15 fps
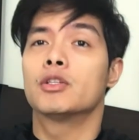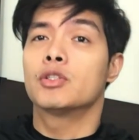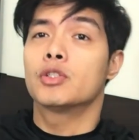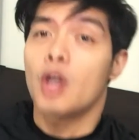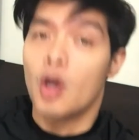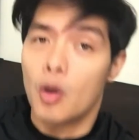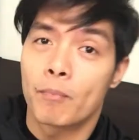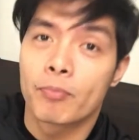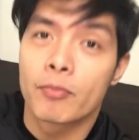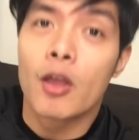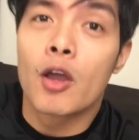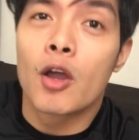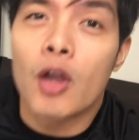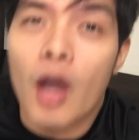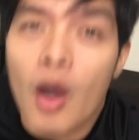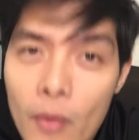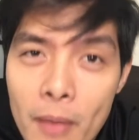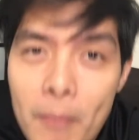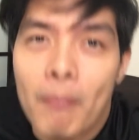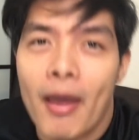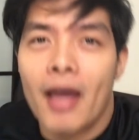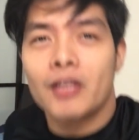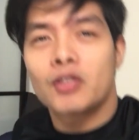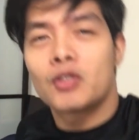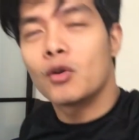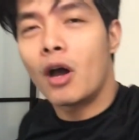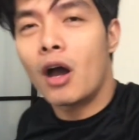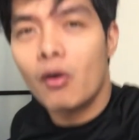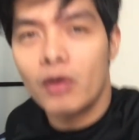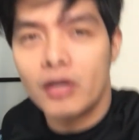So, going back
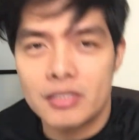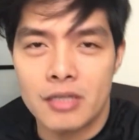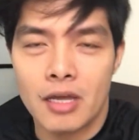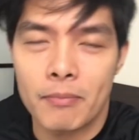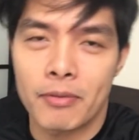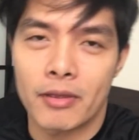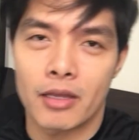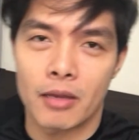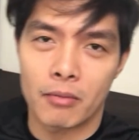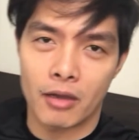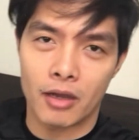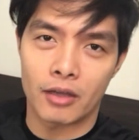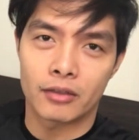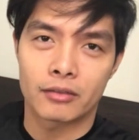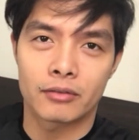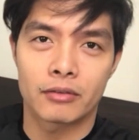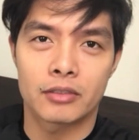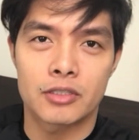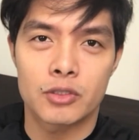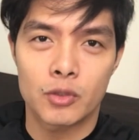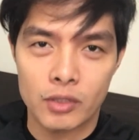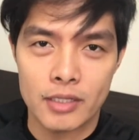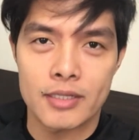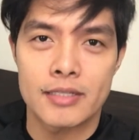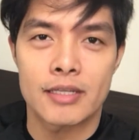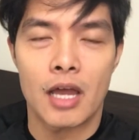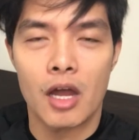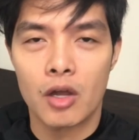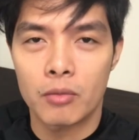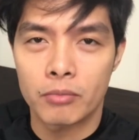to our topic about
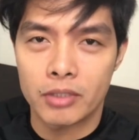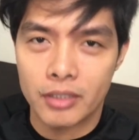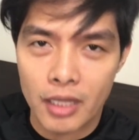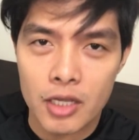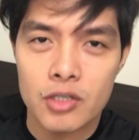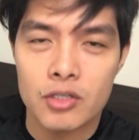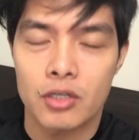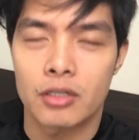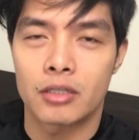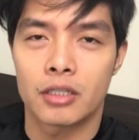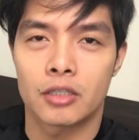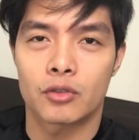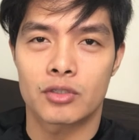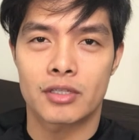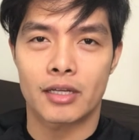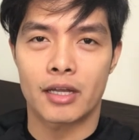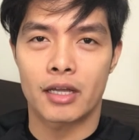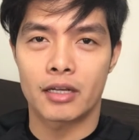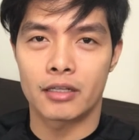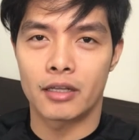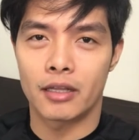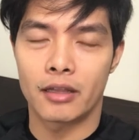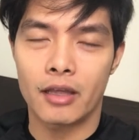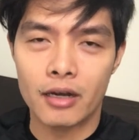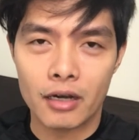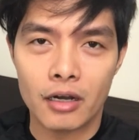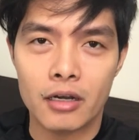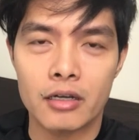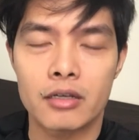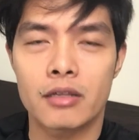students' accommodation dito sa Canada, there
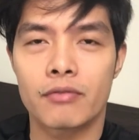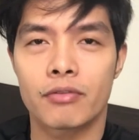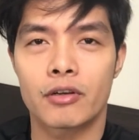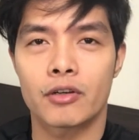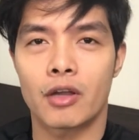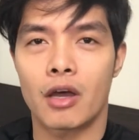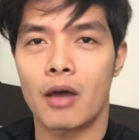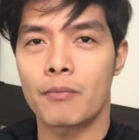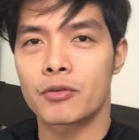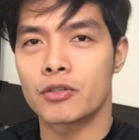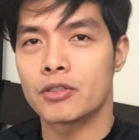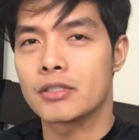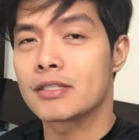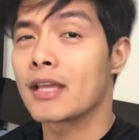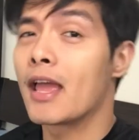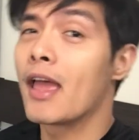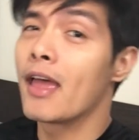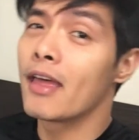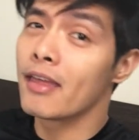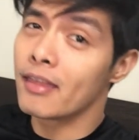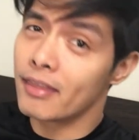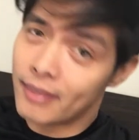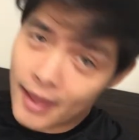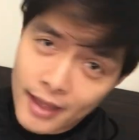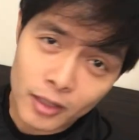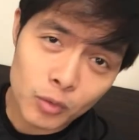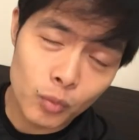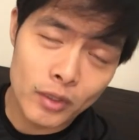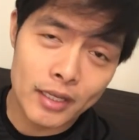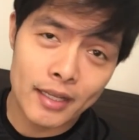are different options
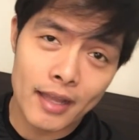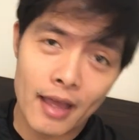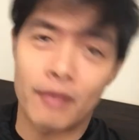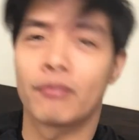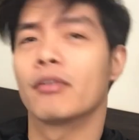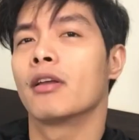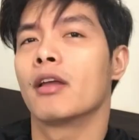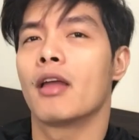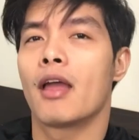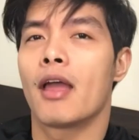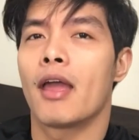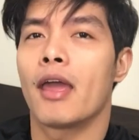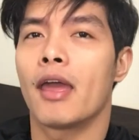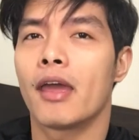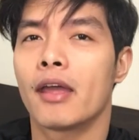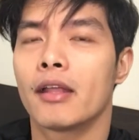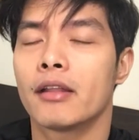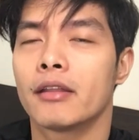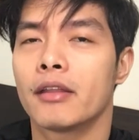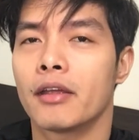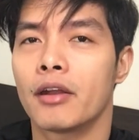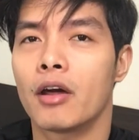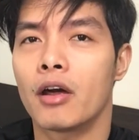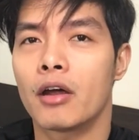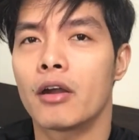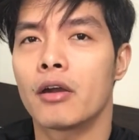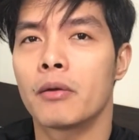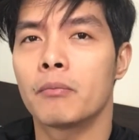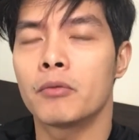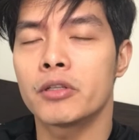that we can have. And there
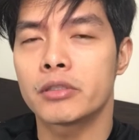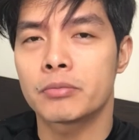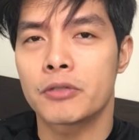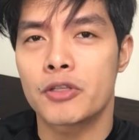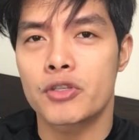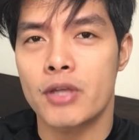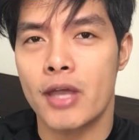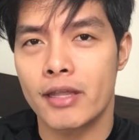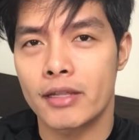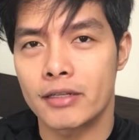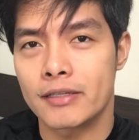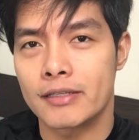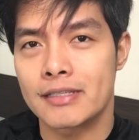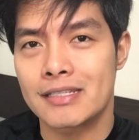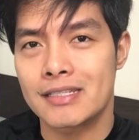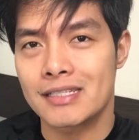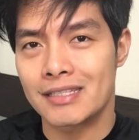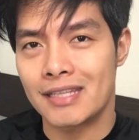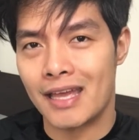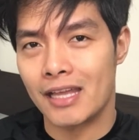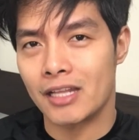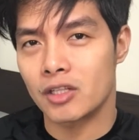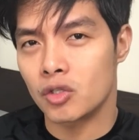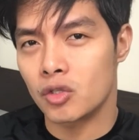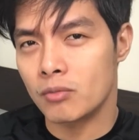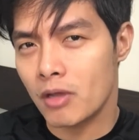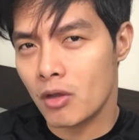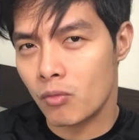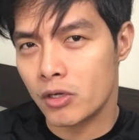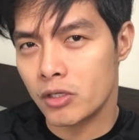are multiple channels that you
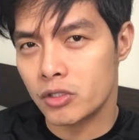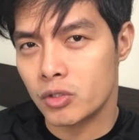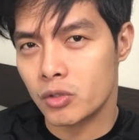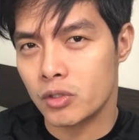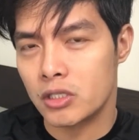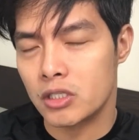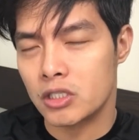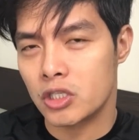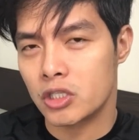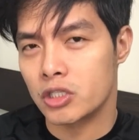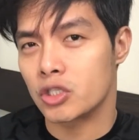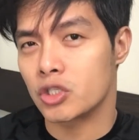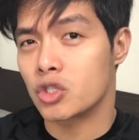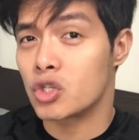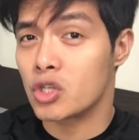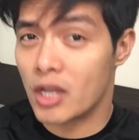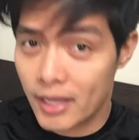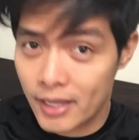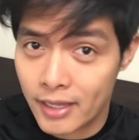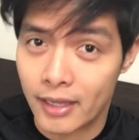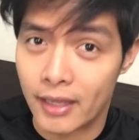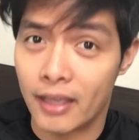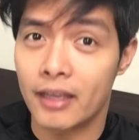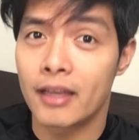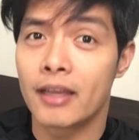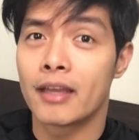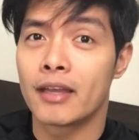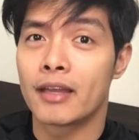may want to consider checking